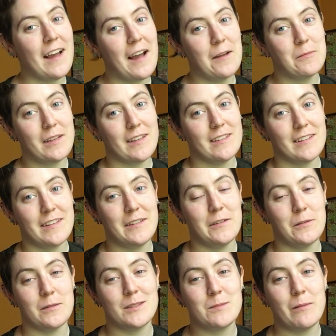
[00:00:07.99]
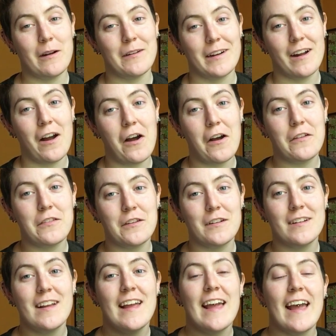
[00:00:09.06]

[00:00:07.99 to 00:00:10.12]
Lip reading: I'm Kayla Canoe, aspiring author,